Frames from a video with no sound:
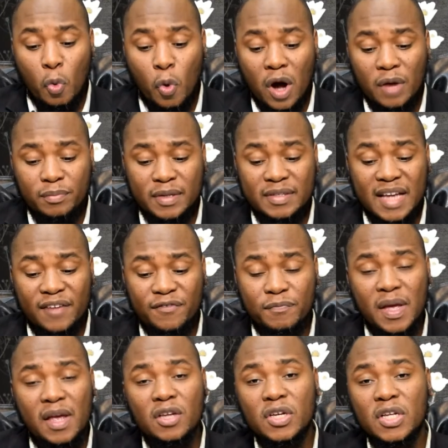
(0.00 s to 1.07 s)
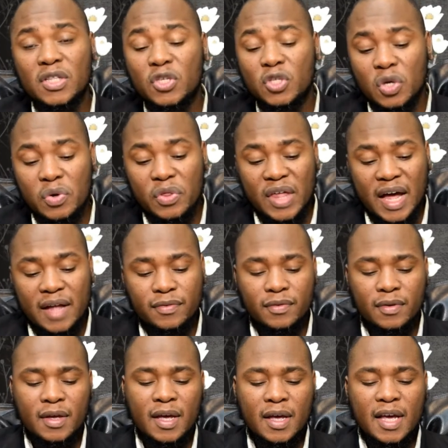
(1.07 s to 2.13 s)
one must have patience so
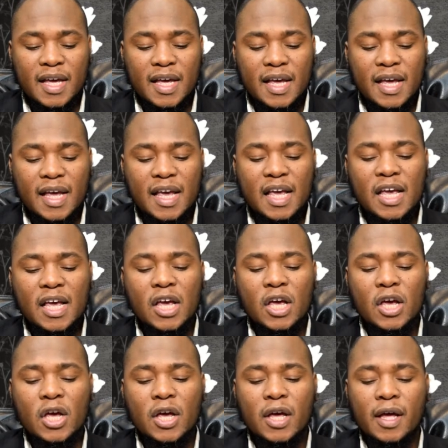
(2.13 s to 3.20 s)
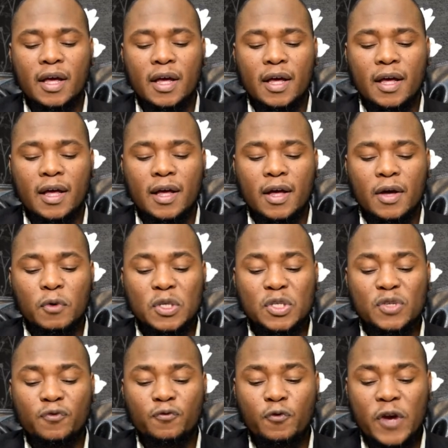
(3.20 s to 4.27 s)
that he
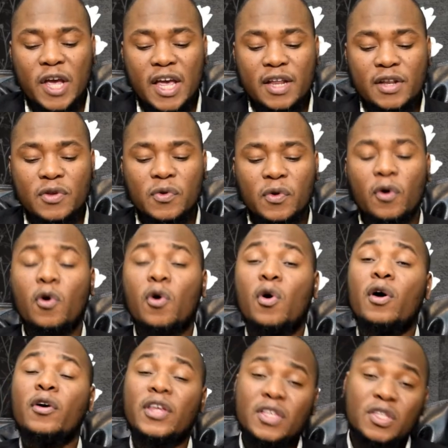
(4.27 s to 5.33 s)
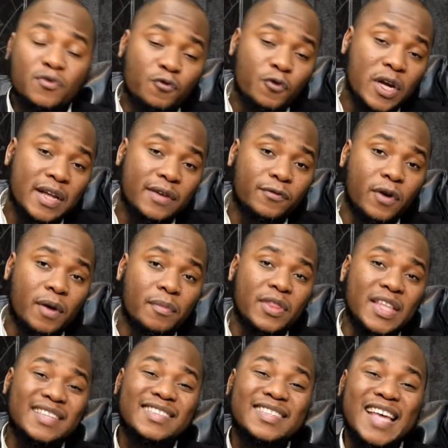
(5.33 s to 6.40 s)
was freed or is freed from
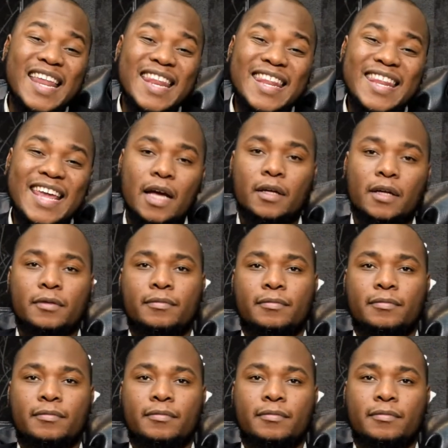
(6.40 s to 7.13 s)
this sin.